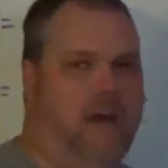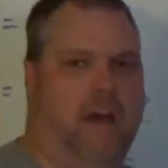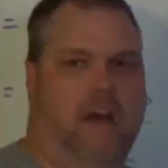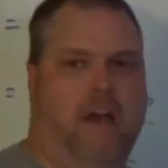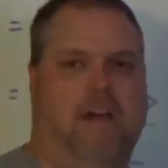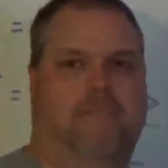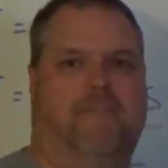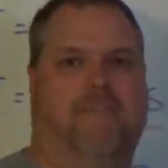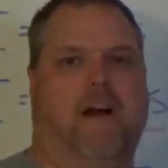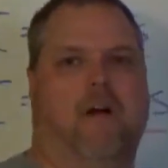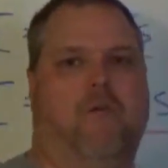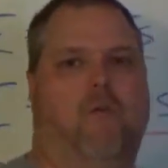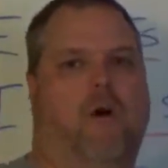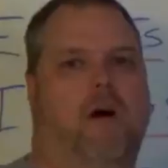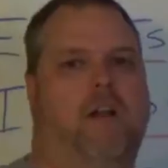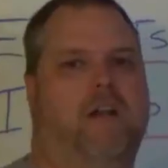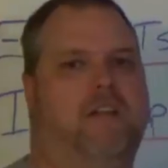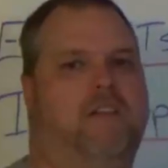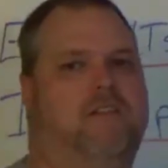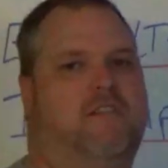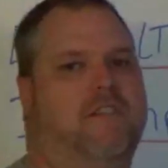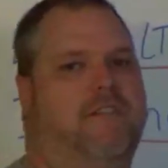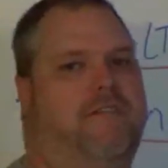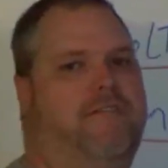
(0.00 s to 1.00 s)
If I
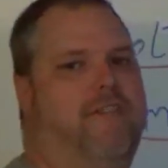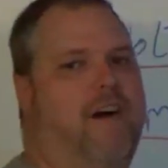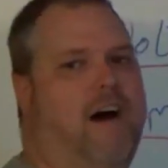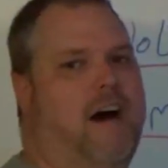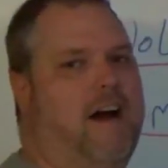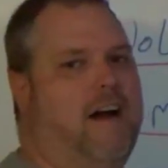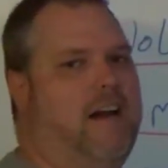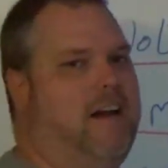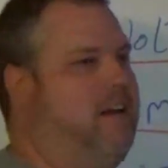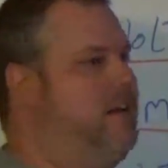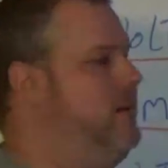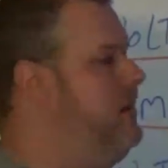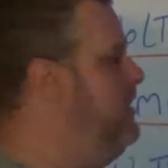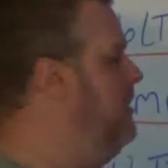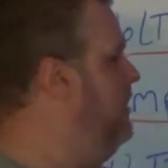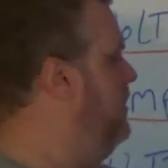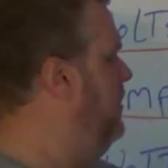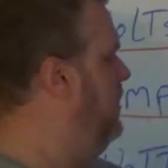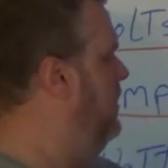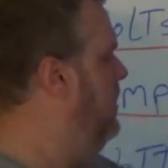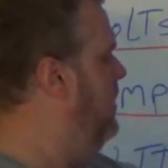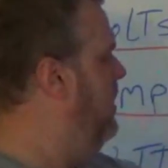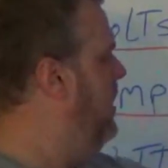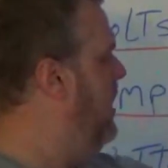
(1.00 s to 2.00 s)
wanted to find
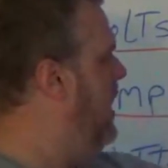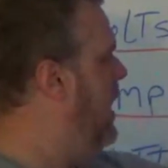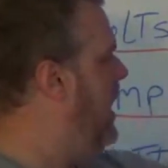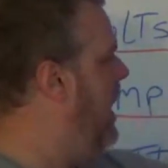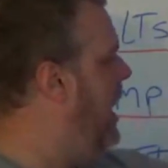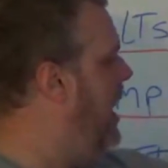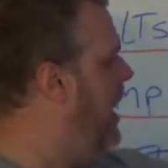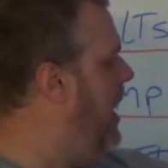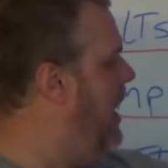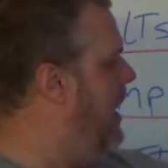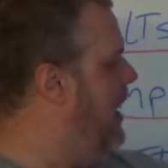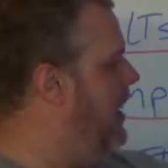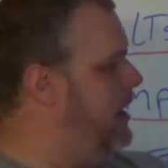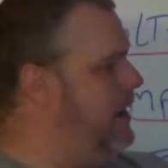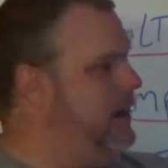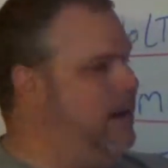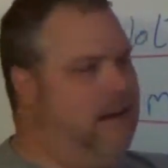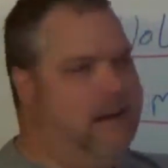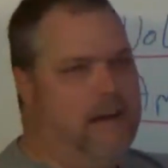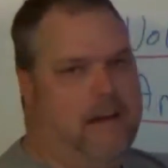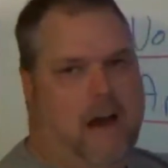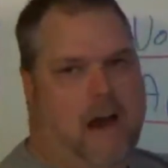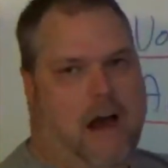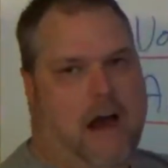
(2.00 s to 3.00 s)

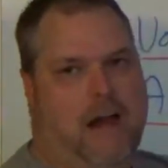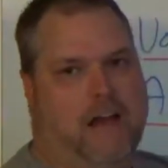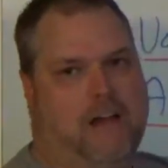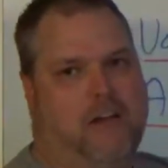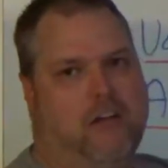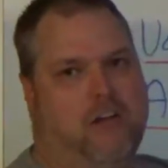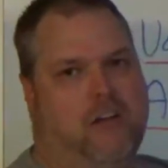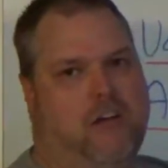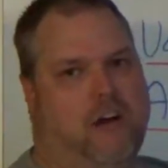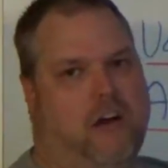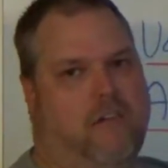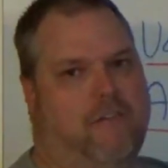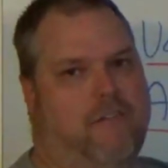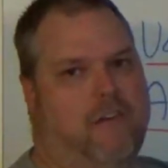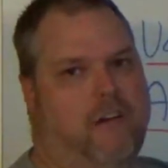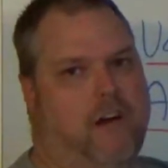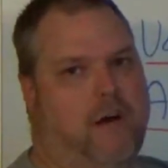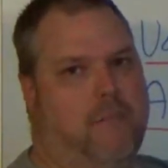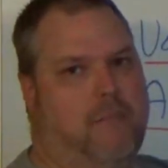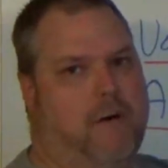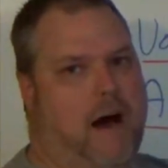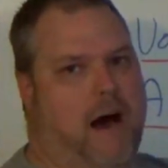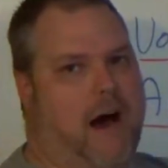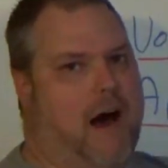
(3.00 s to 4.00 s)
I could cover
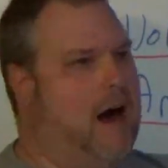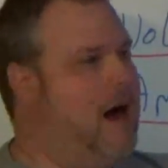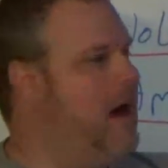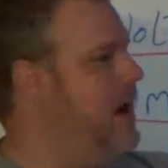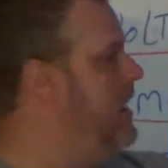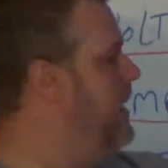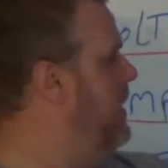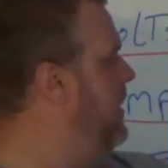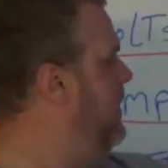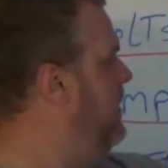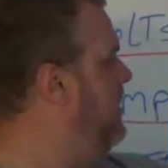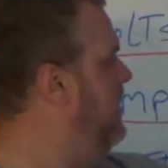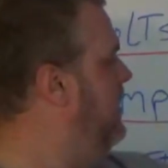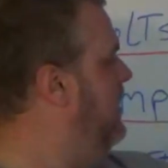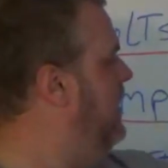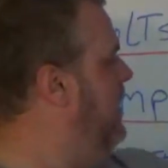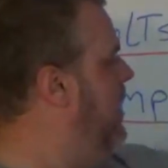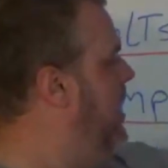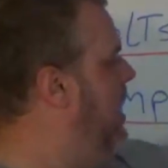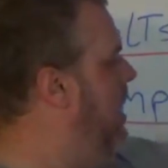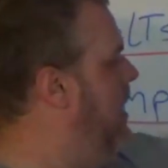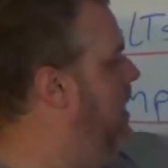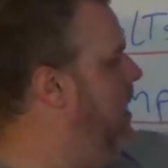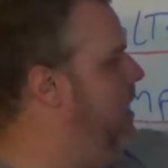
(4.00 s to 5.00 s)
up I,
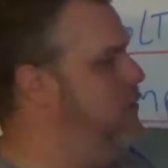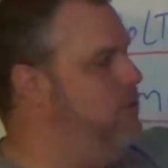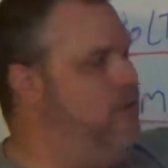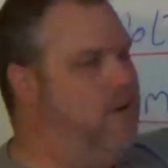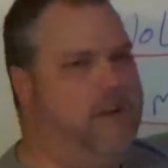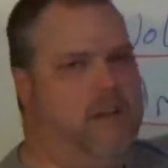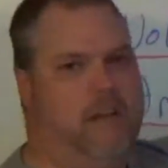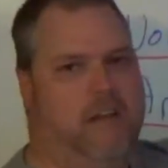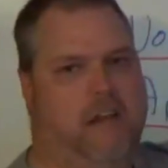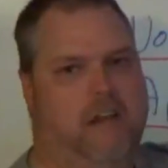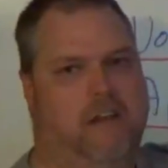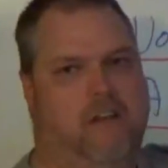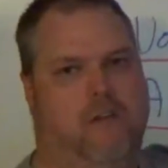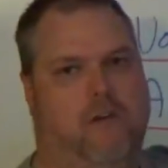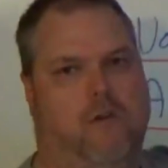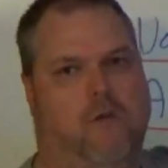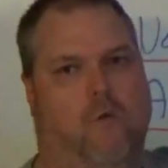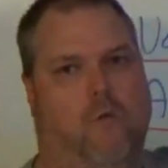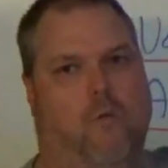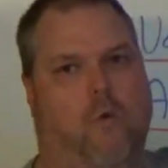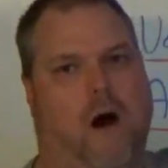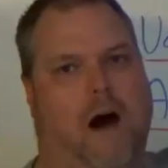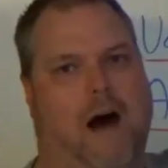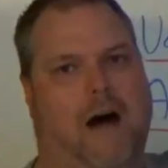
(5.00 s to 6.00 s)
and I would need
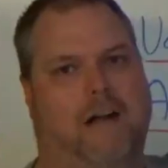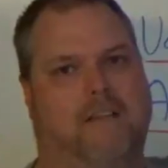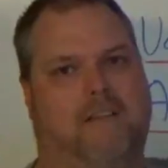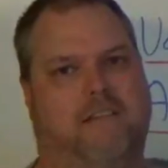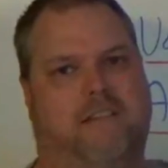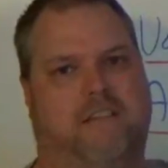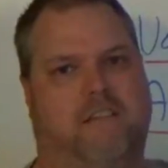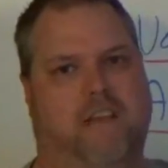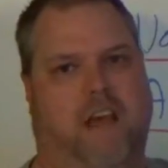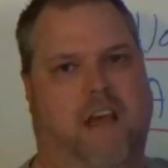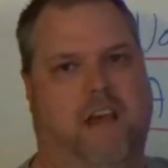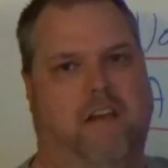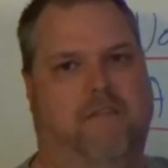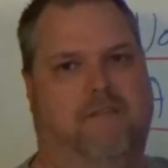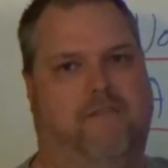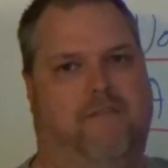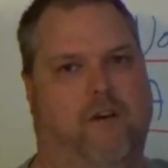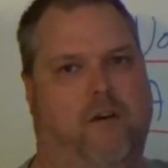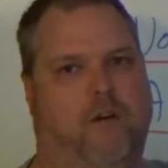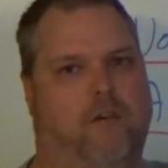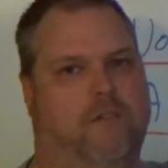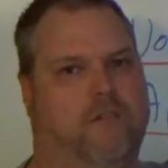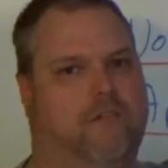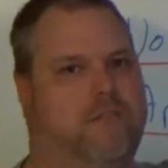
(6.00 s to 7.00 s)
watts and
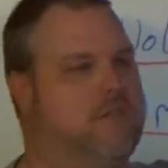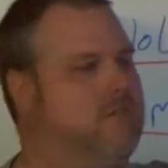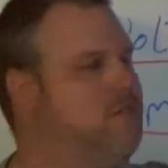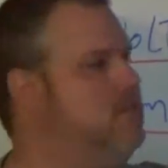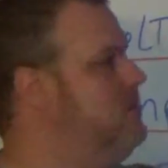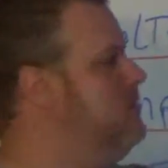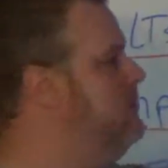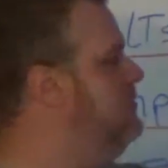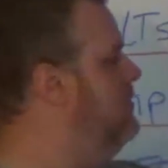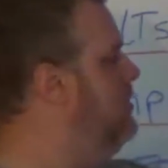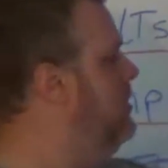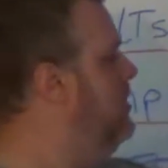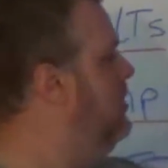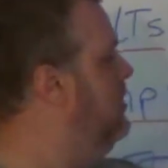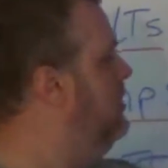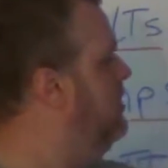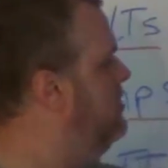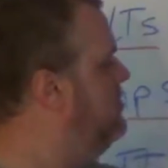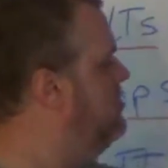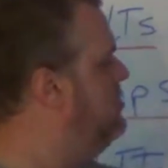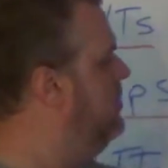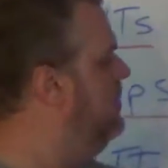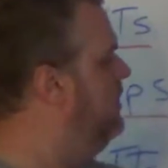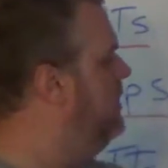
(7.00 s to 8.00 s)
volts.
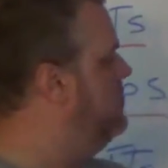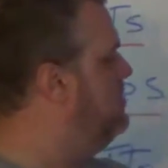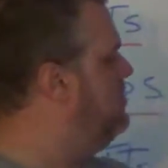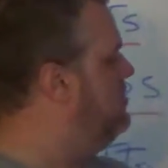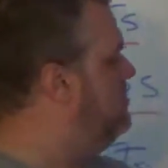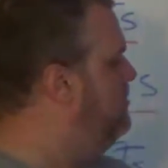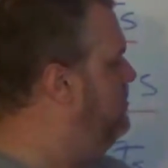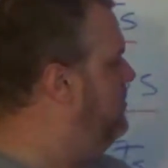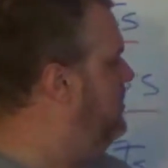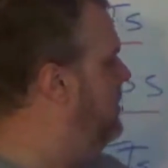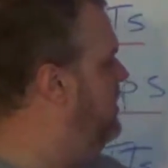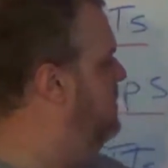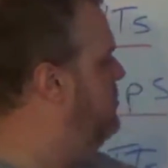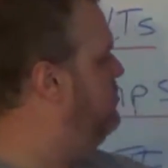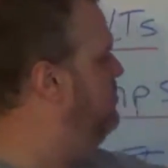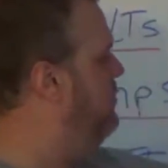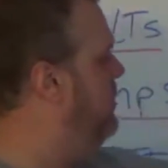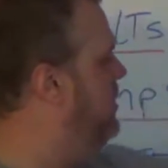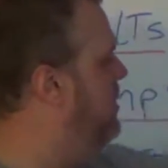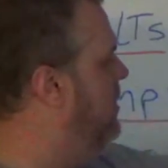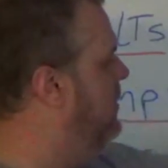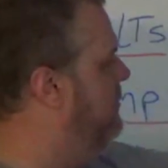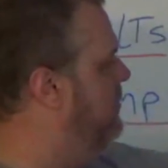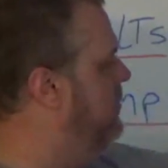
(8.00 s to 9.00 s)
So let's do this. We
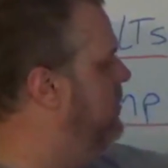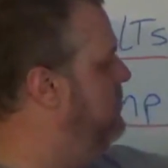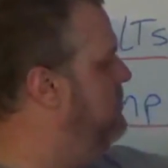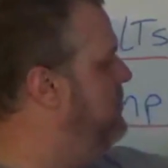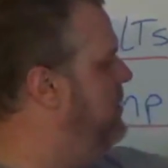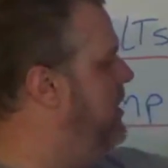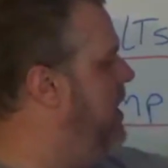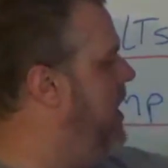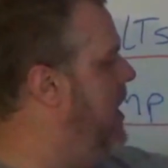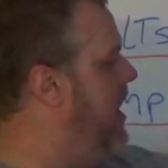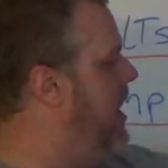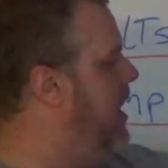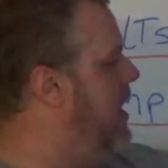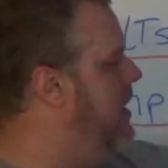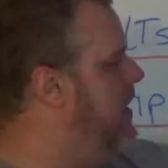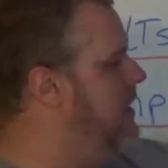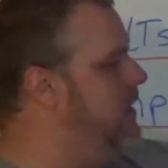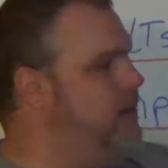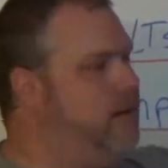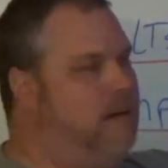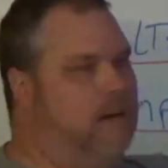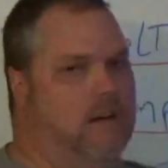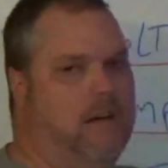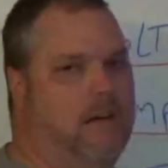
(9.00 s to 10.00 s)
cover up the
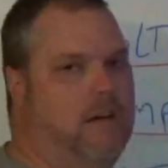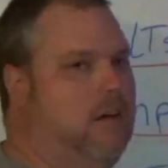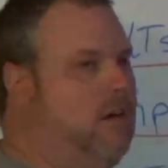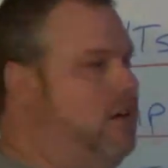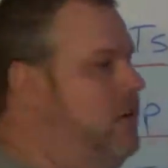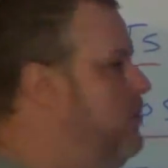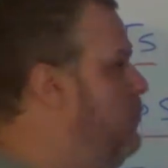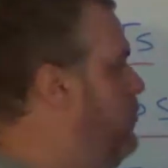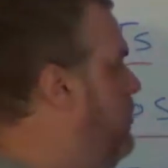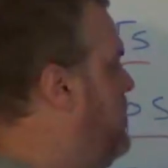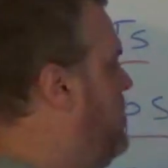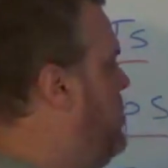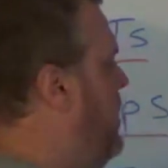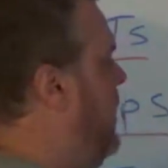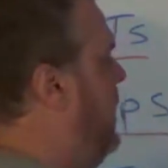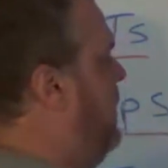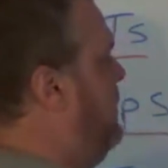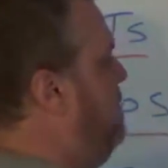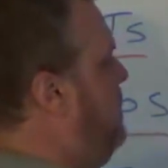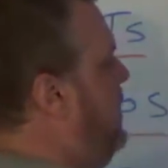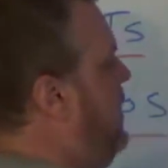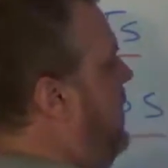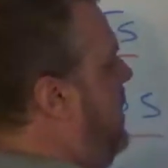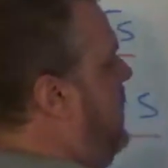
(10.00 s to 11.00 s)
I, we
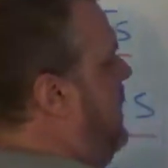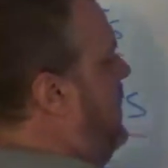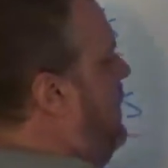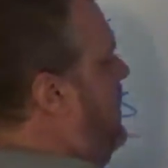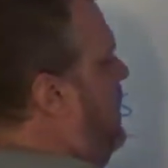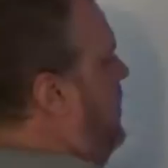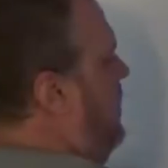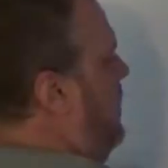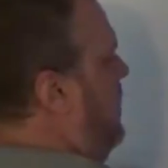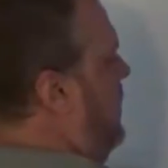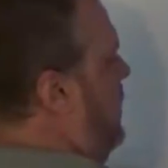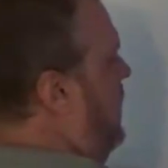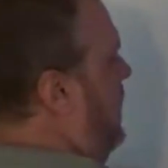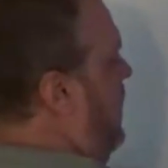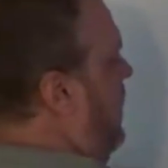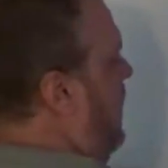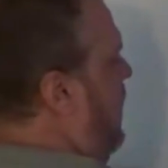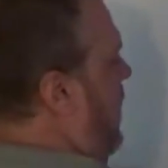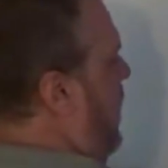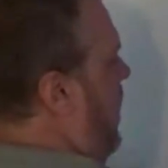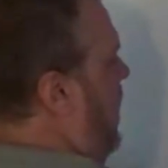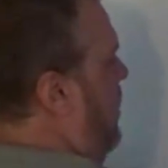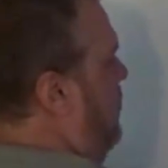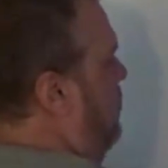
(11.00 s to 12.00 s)
take P,
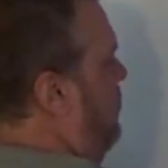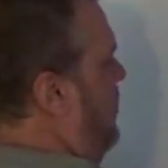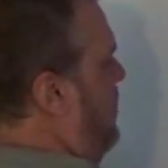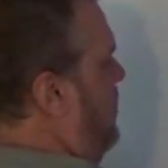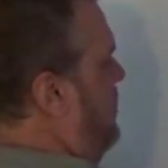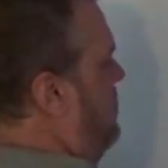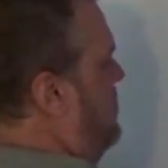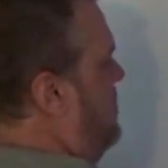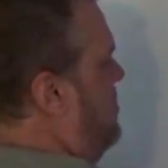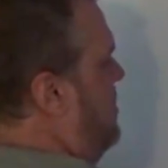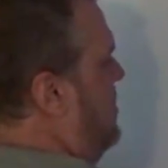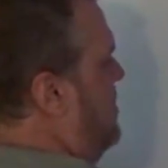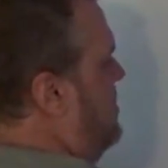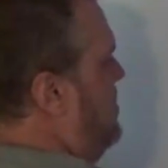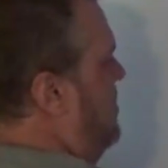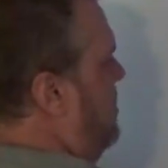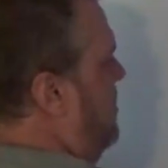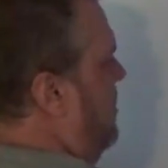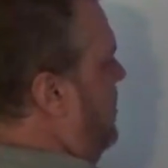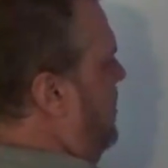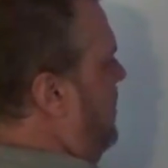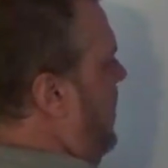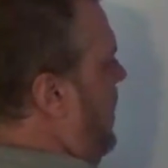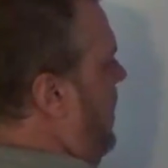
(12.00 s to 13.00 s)
and we use this
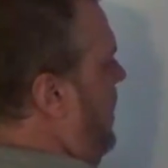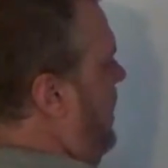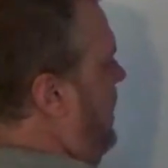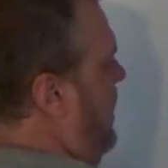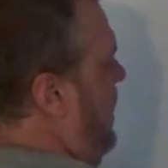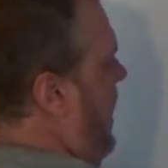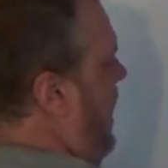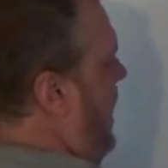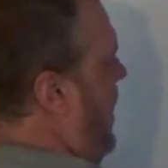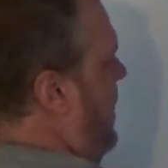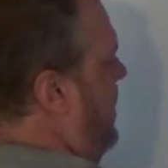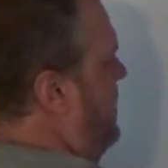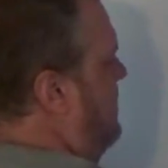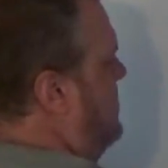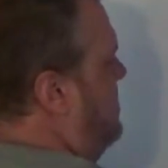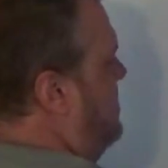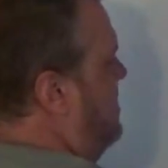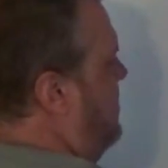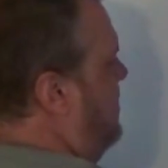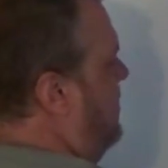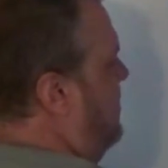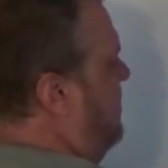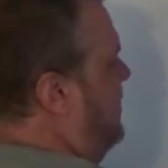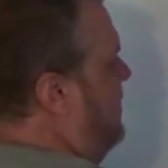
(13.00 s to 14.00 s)
little line as,